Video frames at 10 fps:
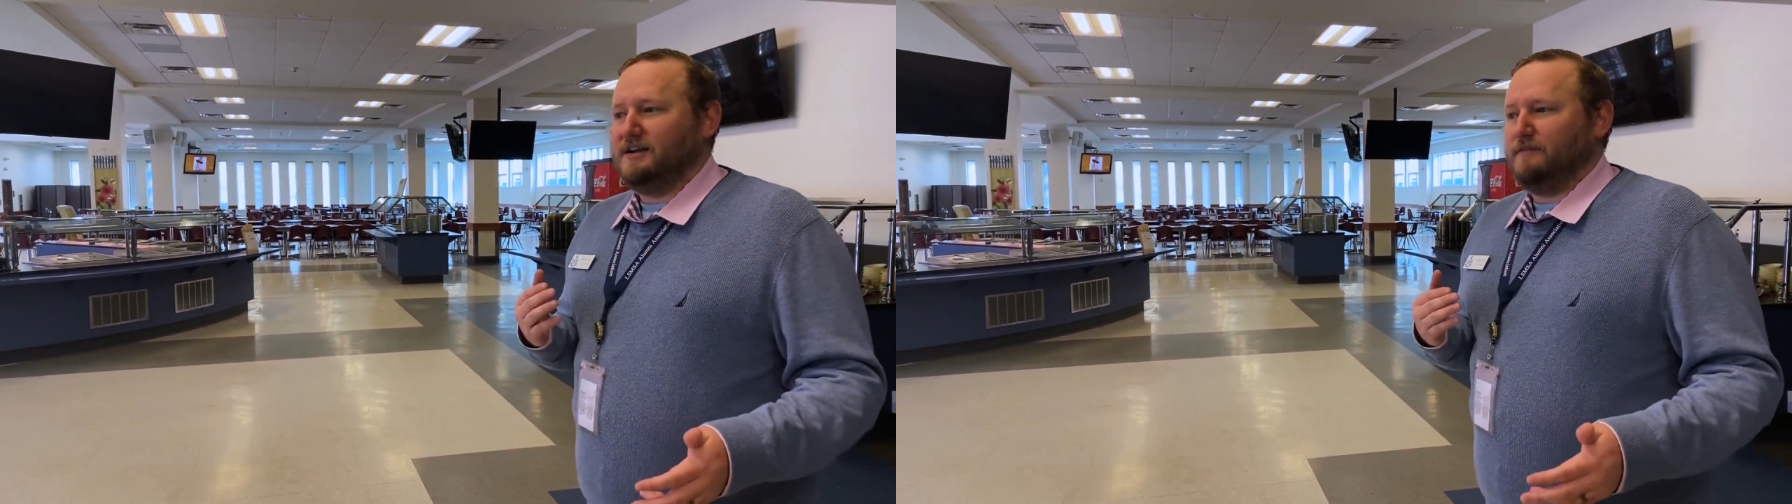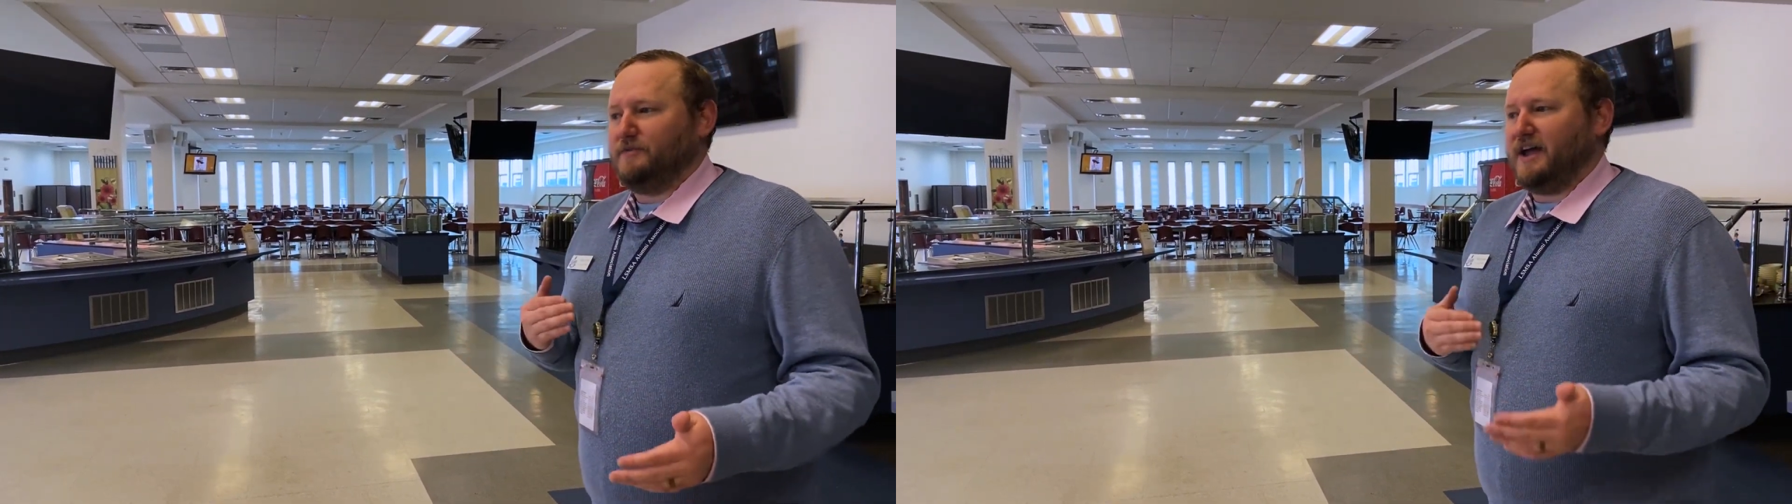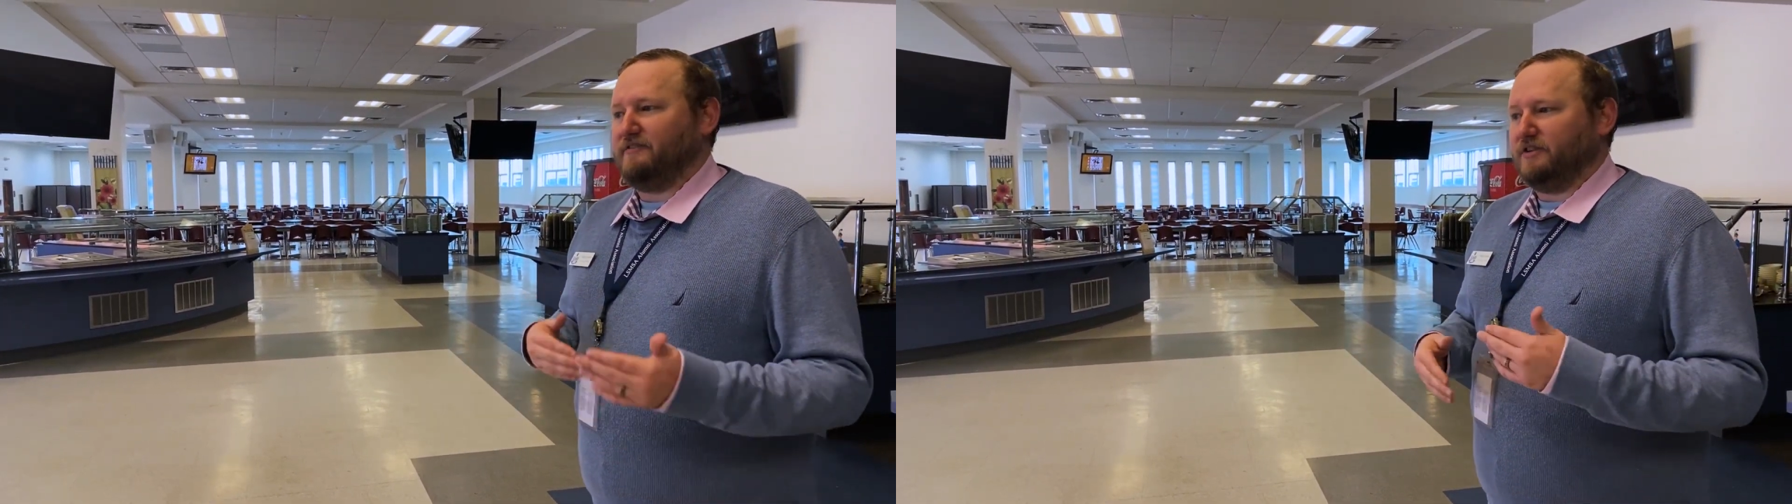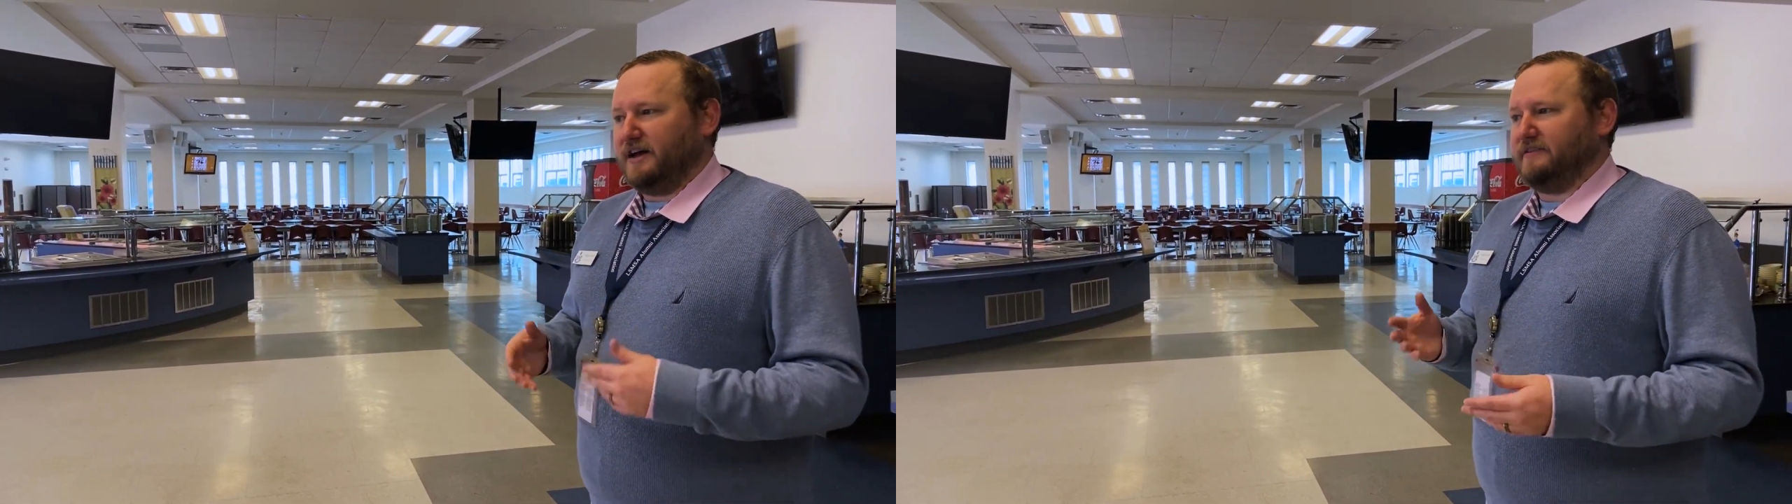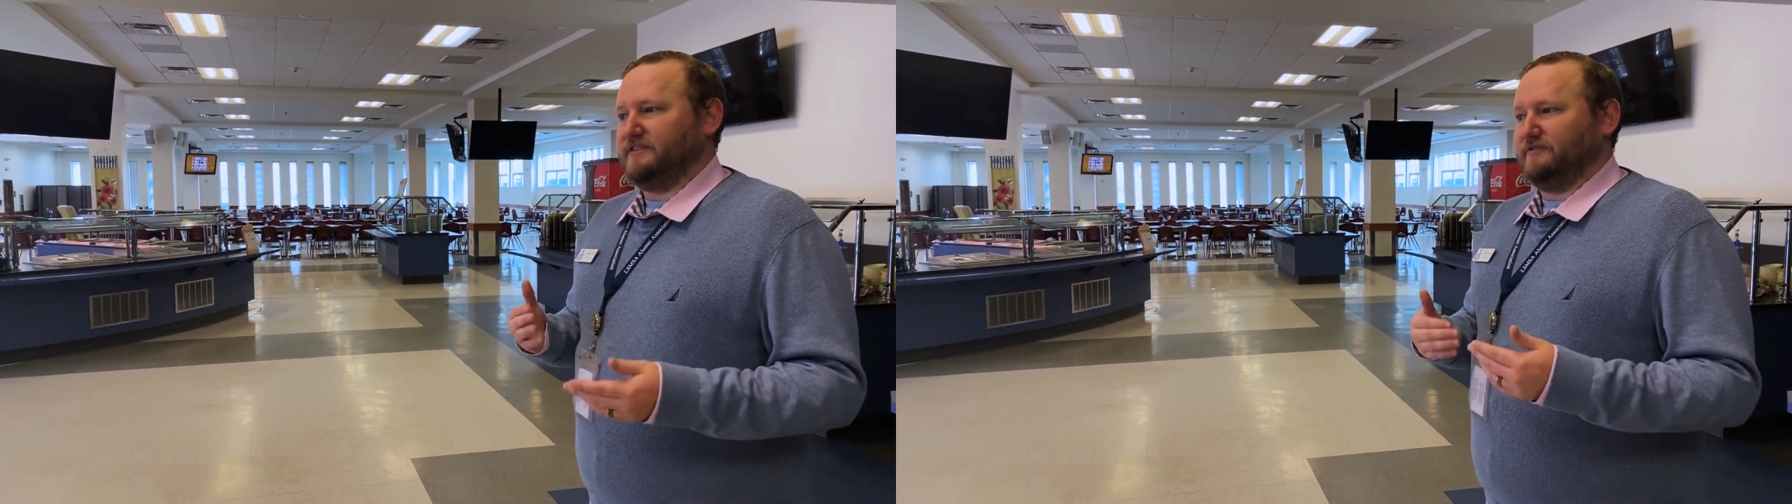they have a
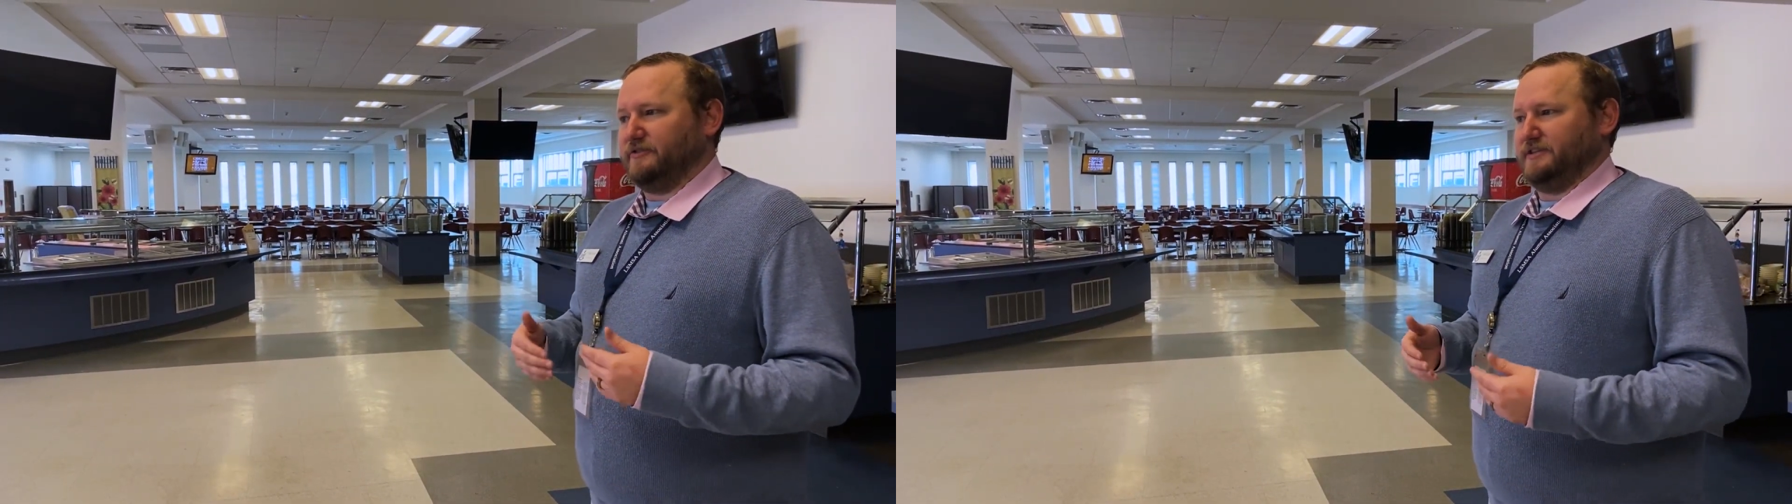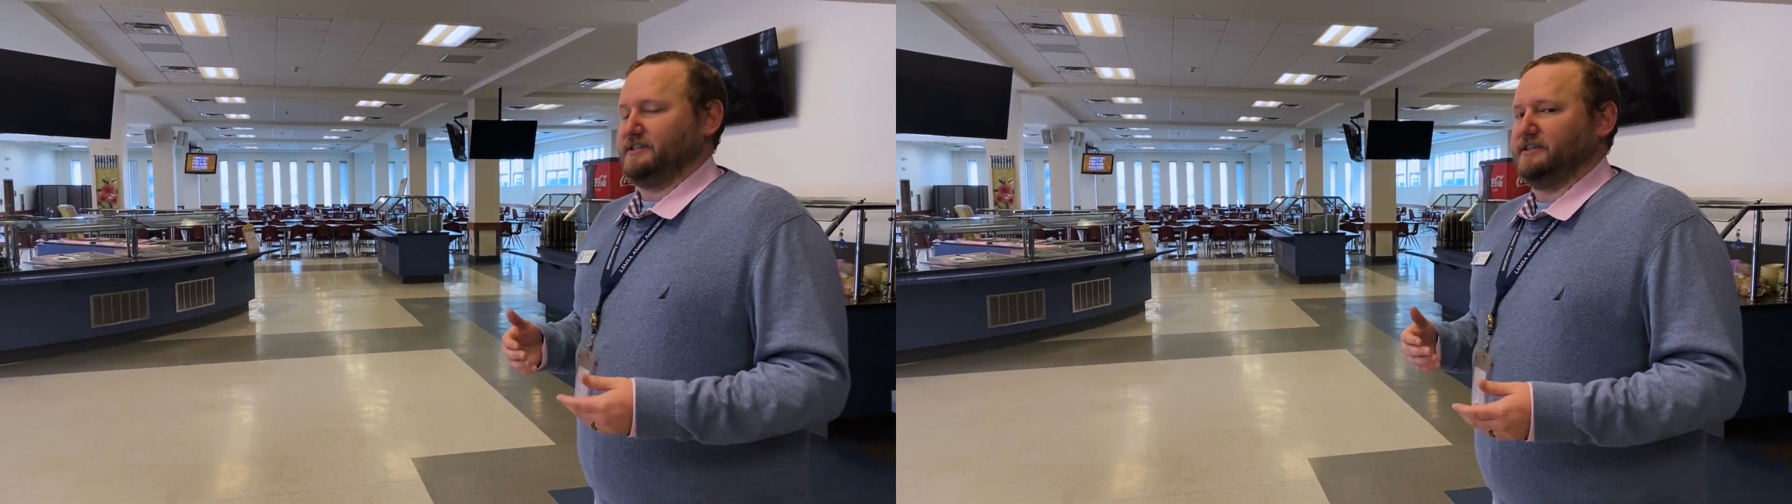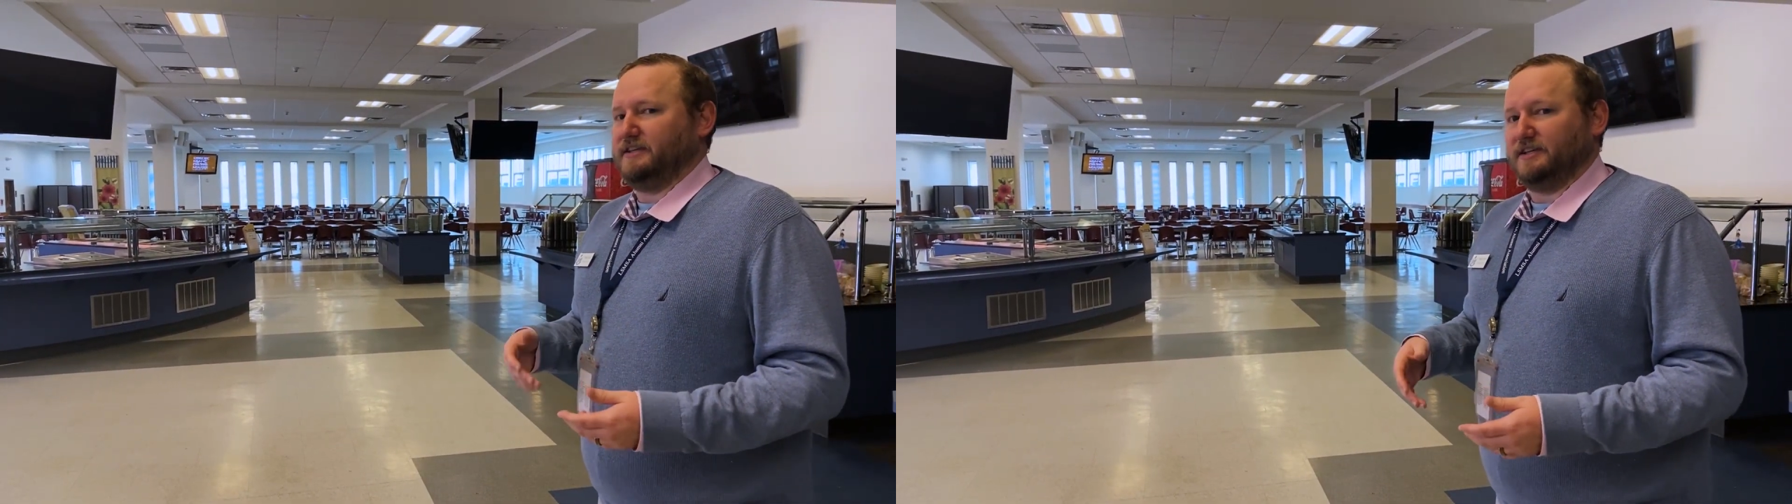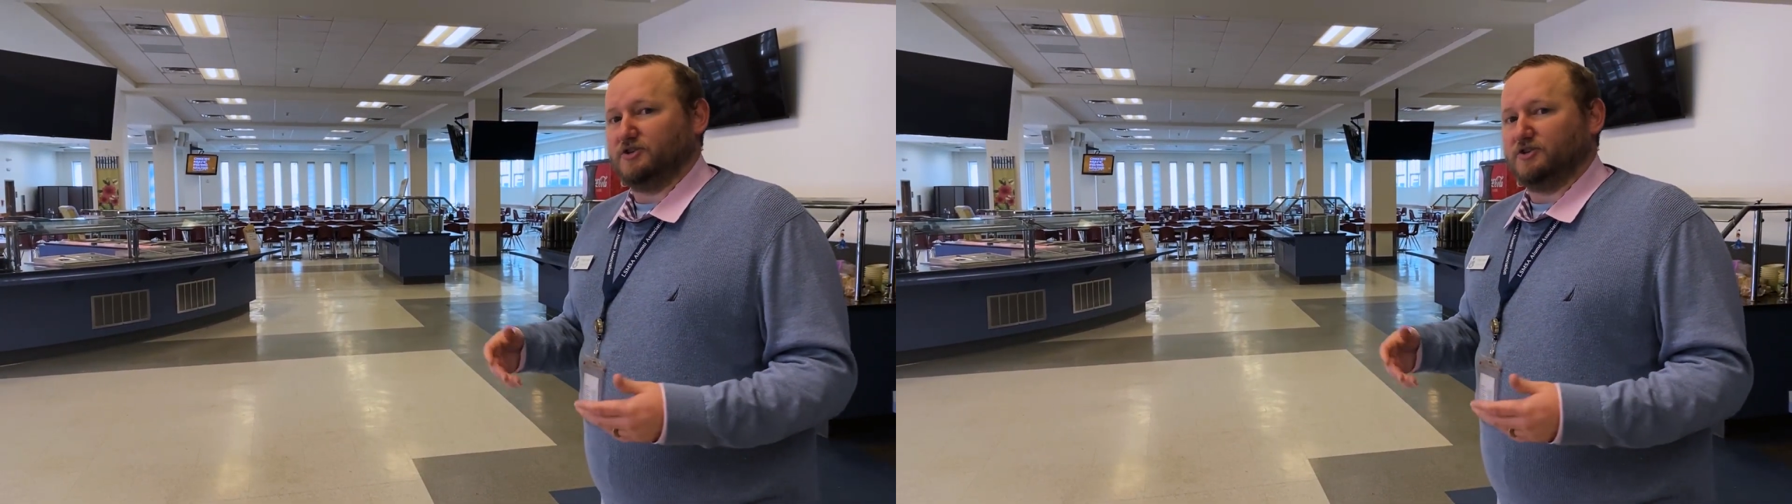lot of different things that they can